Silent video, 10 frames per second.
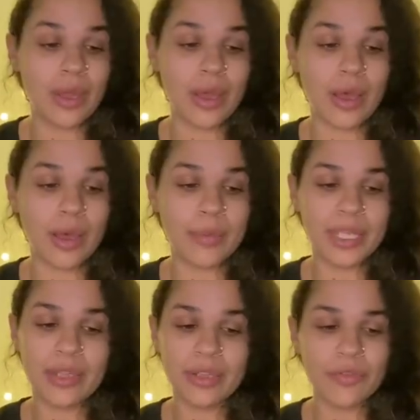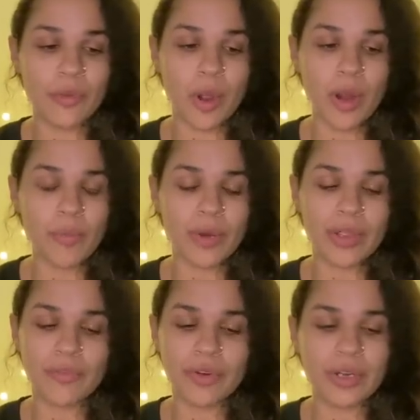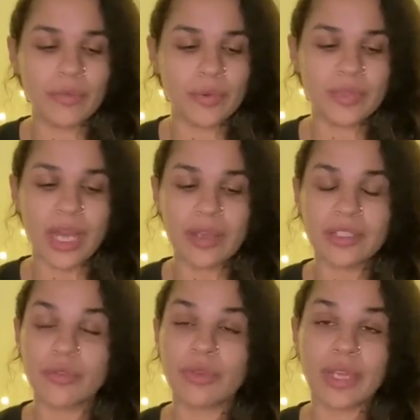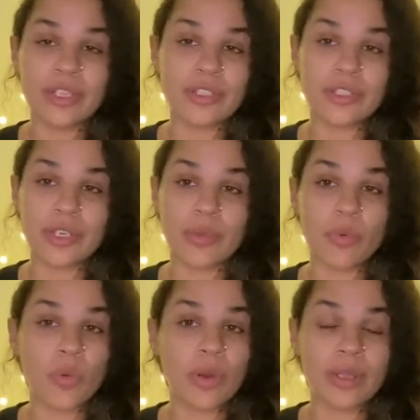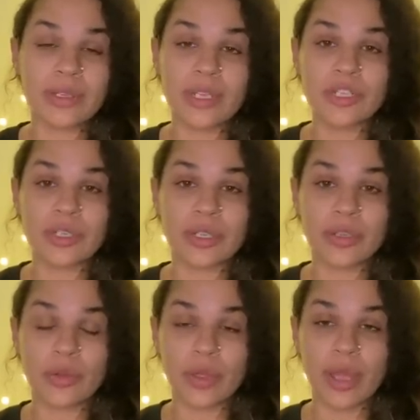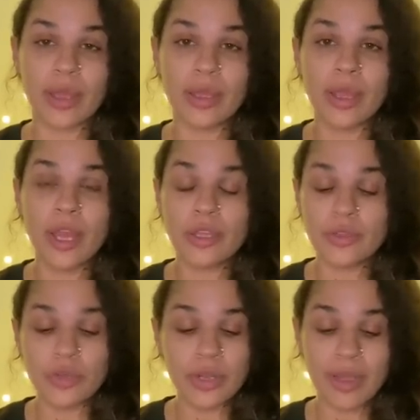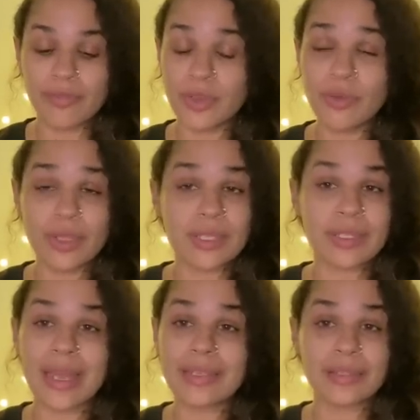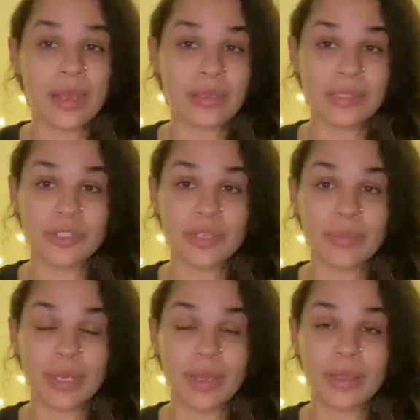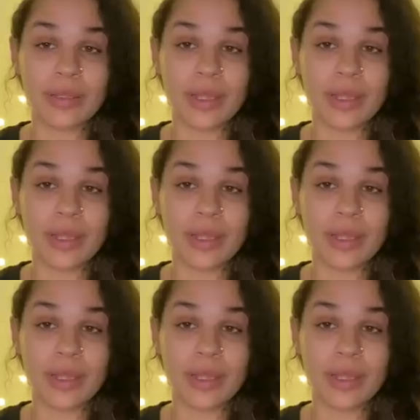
Healing from heartbreak, freedom from toxic relationship or addiction. Okay. You could have viewed this as toxic, Gemini.